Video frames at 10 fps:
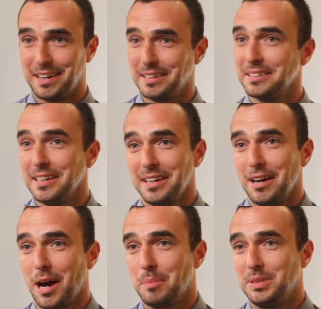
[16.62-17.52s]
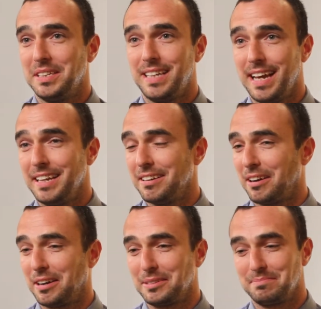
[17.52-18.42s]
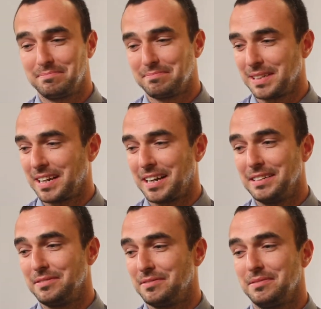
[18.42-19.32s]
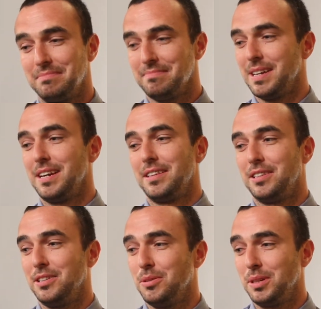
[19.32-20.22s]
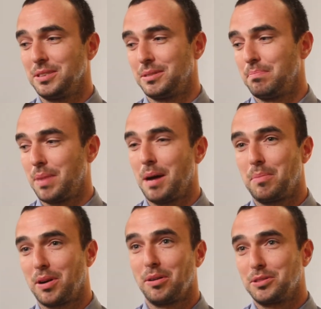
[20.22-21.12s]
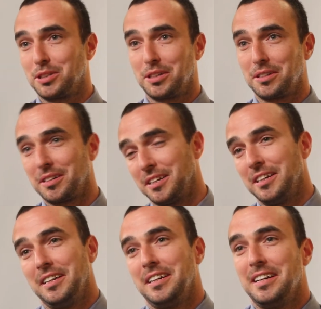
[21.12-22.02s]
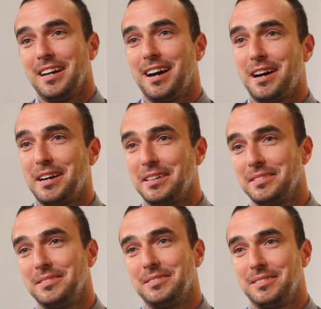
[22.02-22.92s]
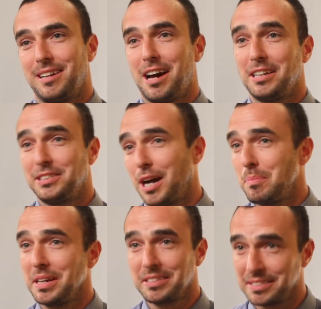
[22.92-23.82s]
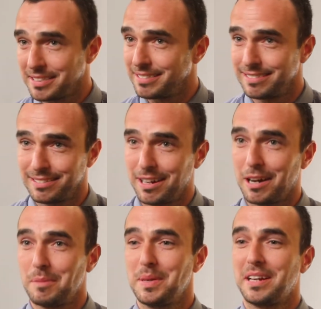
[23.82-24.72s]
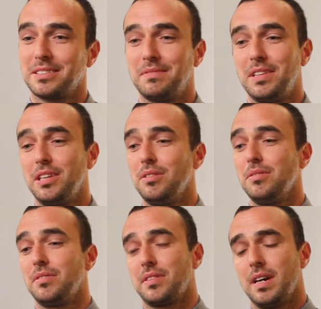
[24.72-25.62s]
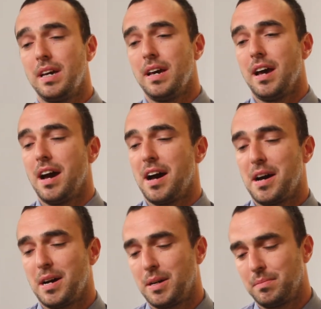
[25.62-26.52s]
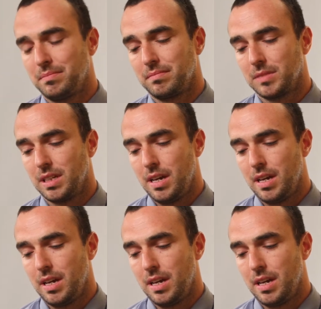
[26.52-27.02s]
uh, up to date on kind of the newest pop culture uh, hot topics um, because of the youth. Um,